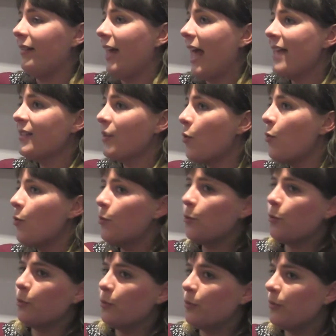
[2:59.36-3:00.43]
as
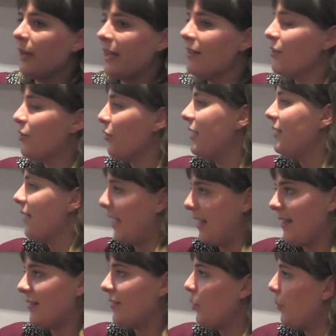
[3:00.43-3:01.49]
all industries, it
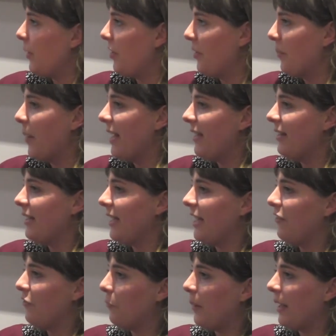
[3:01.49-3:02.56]
is super
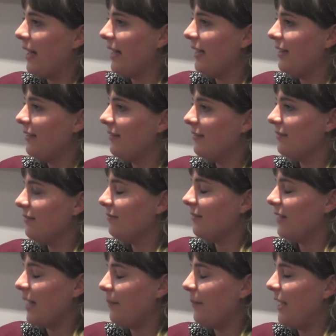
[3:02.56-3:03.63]
competitive, but
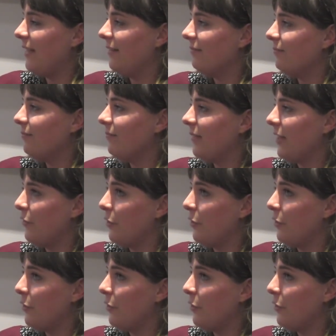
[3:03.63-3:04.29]
I mean, if